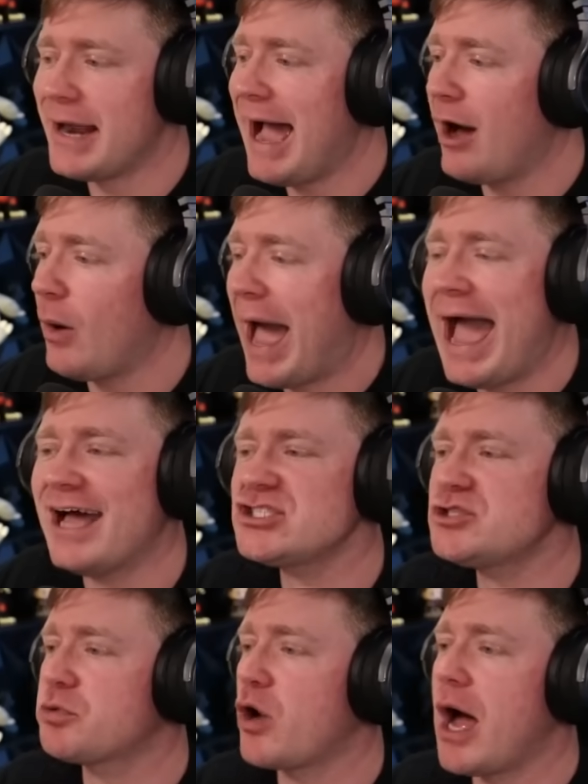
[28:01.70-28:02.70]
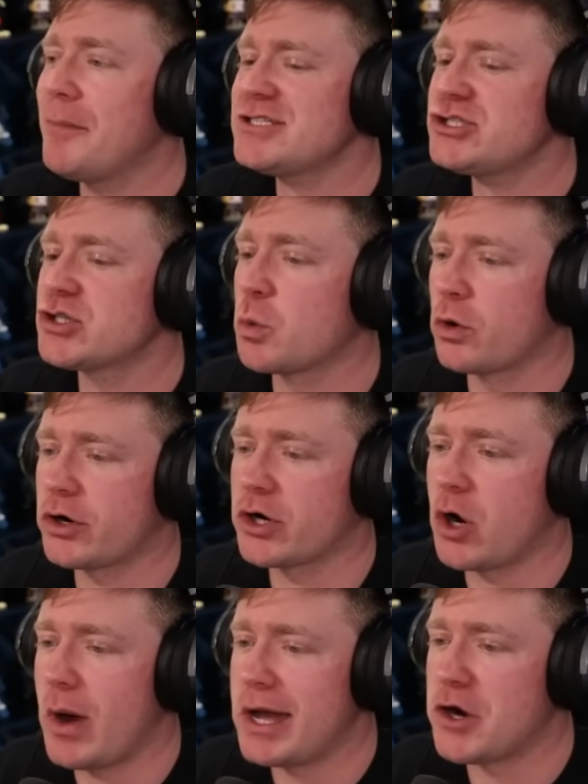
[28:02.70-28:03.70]
now, as promised, we're going
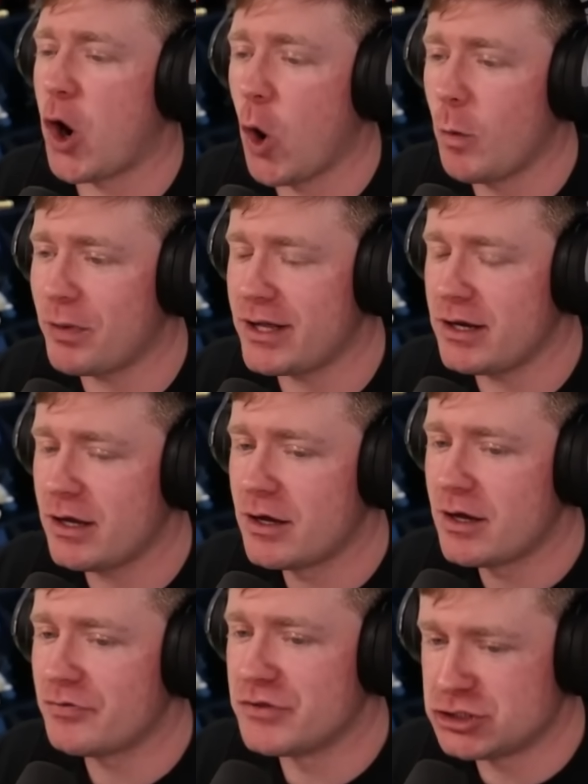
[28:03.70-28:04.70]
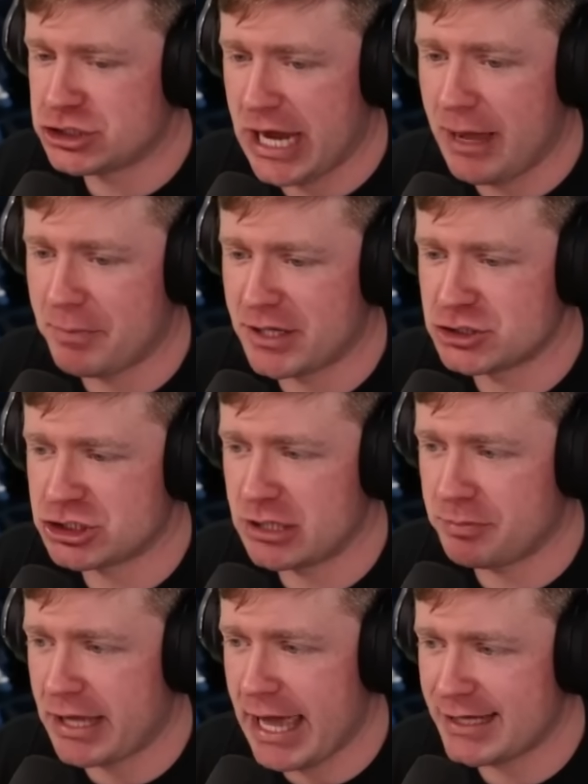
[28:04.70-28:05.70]
to go ahead and open the
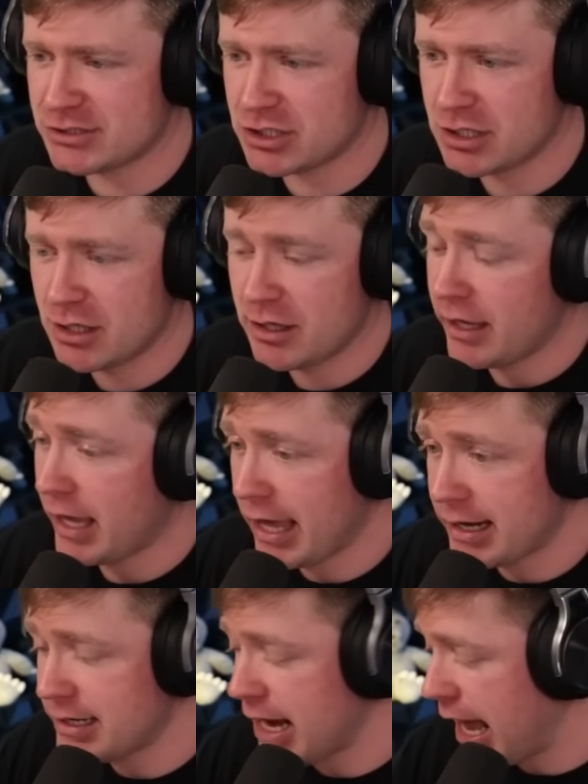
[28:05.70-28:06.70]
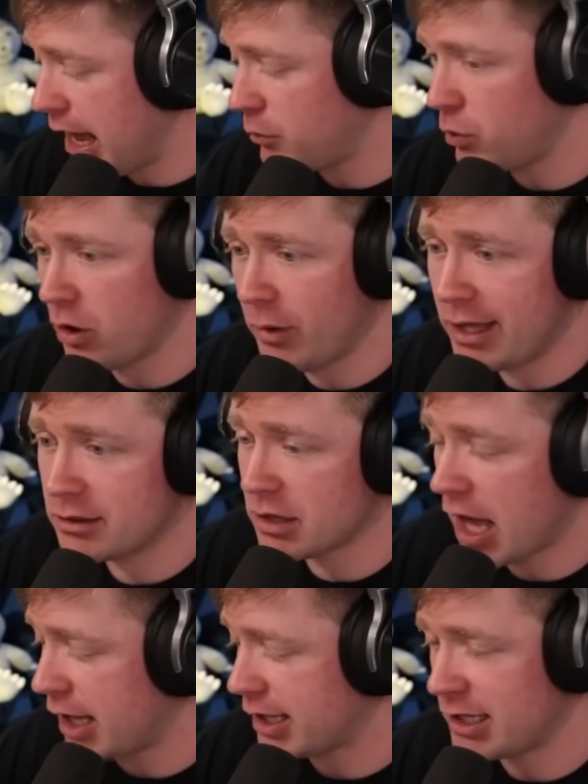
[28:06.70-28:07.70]
championship gate. And we'll go ahead and
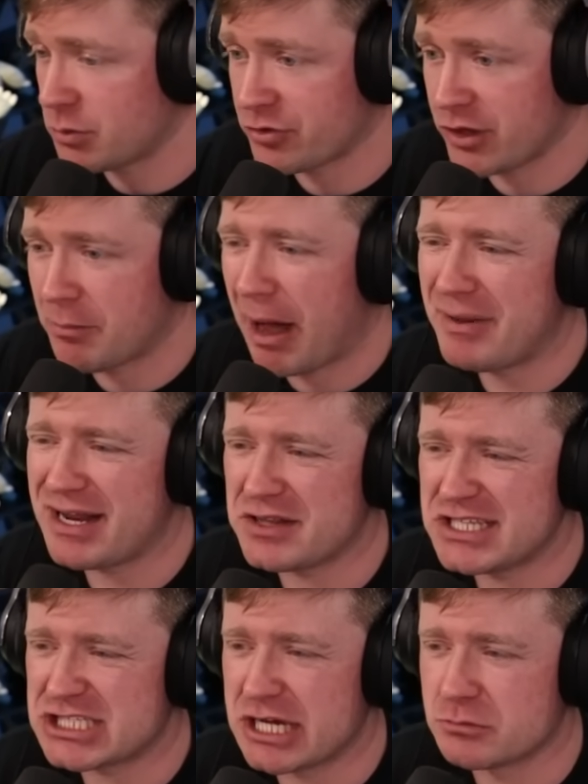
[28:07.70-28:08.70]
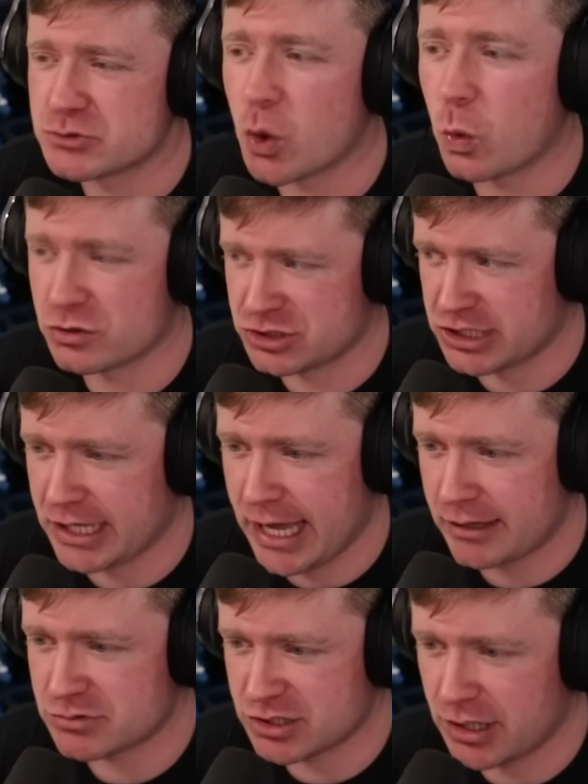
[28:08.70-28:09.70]
lock in with him. I'm going to at least get him towards the
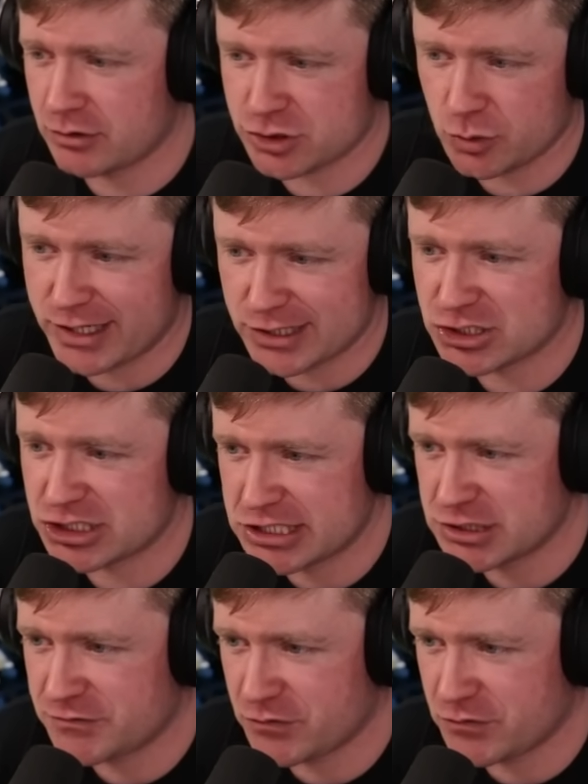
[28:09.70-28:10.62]
gate so we can see his